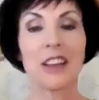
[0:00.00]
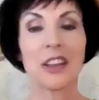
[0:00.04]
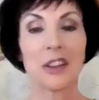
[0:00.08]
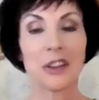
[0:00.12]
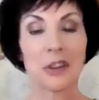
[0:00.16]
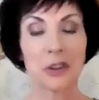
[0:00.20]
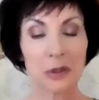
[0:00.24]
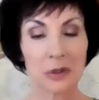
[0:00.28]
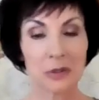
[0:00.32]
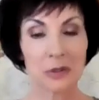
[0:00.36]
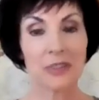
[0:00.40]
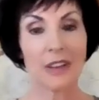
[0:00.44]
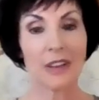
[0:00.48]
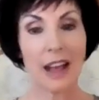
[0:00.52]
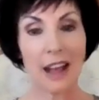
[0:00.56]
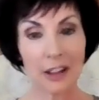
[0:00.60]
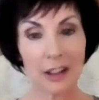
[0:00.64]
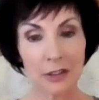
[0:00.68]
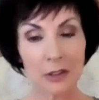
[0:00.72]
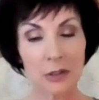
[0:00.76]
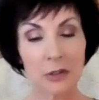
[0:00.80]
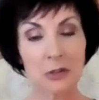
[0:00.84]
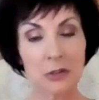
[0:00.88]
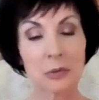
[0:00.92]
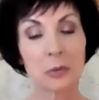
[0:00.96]
your
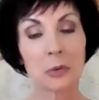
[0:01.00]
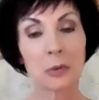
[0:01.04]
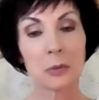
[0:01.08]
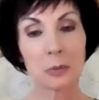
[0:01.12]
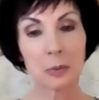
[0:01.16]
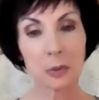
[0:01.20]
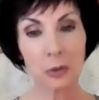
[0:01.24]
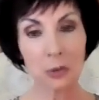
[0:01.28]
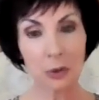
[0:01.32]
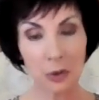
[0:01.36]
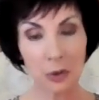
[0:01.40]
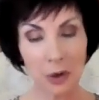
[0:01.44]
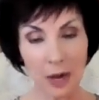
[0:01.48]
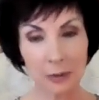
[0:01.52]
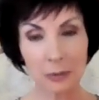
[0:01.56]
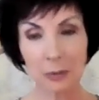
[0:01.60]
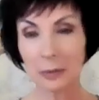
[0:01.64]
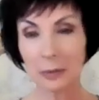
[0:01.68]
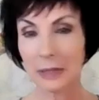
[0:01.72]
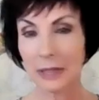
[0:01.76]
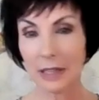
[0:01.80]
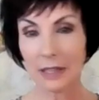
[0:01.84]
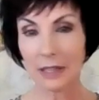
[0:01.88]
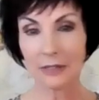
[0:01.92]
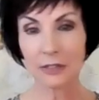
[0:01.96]
values will
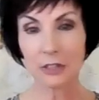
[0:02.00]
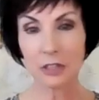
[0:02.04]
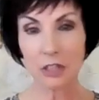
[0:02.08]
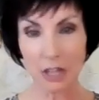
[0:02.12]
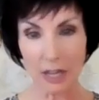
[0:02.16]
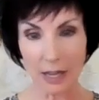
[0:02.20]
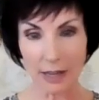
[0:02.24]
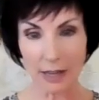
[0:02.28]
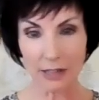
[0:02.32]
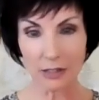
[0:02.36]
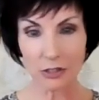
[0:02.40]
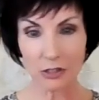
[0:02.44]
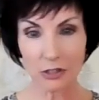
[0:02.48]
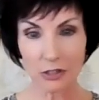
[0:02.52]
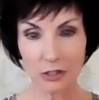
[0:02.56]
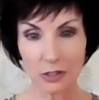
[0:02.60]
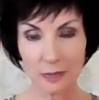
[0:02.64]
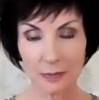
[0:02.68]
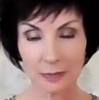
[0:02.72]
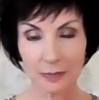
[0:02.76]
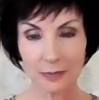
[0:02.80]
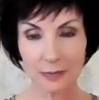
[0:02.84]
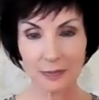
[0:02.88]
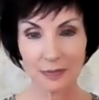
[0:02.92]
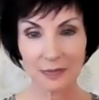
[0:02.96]
probably have changed.
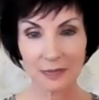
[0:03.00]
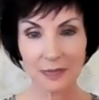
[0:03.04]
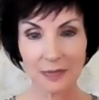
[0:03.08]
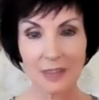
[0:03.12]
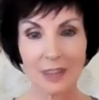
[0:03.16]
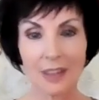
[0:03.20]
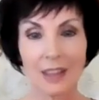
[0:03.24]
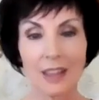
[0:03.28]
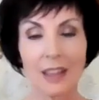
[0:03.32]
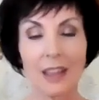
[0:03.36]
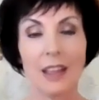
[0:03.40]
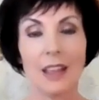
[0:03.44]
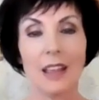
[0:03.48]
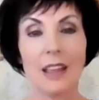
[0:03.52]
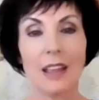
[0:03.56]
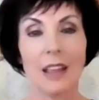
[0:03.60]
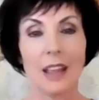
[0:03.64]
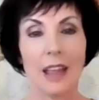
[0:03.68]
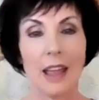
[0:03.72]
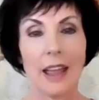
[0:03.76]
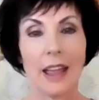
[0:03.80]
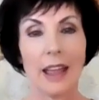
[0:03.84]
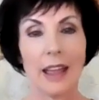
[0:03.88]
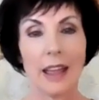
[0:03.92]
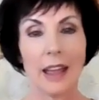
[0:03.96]

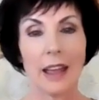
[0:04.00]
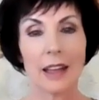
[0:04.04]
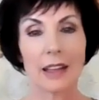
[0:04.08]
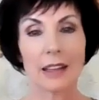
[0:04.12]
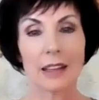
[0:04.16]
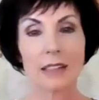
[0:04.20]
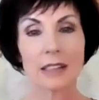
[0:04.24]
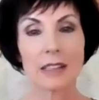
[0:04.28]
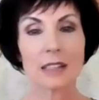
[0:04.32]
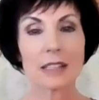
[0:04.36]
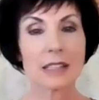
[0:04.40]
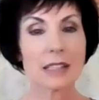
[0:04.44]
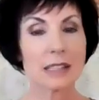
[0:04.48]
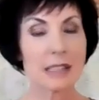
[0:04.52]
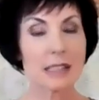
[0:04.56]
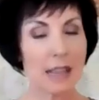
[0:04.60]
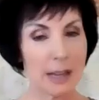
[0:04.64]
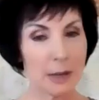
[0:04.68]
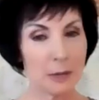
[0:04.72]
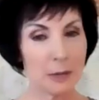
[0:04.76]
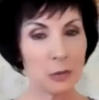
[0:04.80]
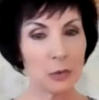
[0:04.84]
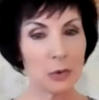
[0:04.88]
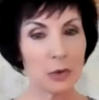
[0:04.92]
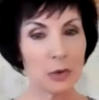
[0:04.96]
And
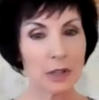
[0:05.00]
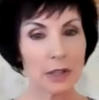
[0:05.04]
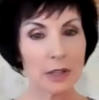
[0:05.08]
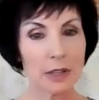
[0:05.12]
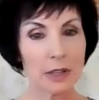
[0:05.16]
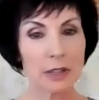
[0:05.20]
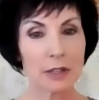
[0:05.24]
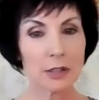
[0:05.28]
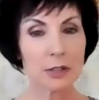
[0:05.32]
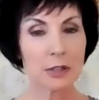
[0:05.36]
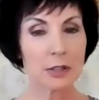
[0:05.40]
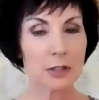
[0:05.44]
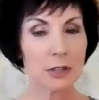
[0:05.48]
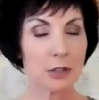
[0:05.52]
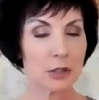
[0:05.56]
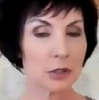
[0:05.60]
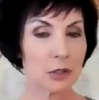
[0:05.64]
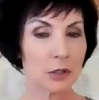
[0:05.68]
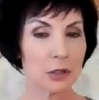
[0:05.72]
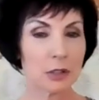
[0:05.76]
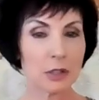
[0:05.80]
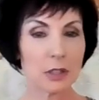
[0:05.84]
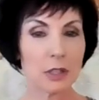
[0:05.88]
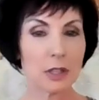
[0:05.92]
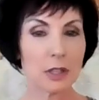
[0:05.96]
same with
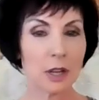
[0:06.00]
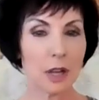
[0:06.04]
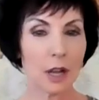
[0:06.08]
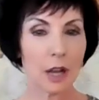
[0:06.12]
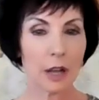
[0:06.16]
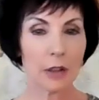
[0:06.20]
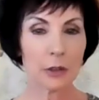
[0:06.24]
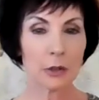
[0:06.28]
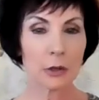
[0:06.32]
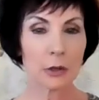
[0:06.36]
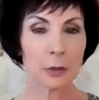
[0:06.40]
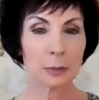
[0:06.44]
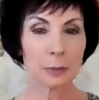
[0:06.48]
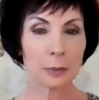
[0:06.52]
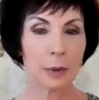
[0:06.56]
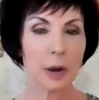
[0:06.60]
certain other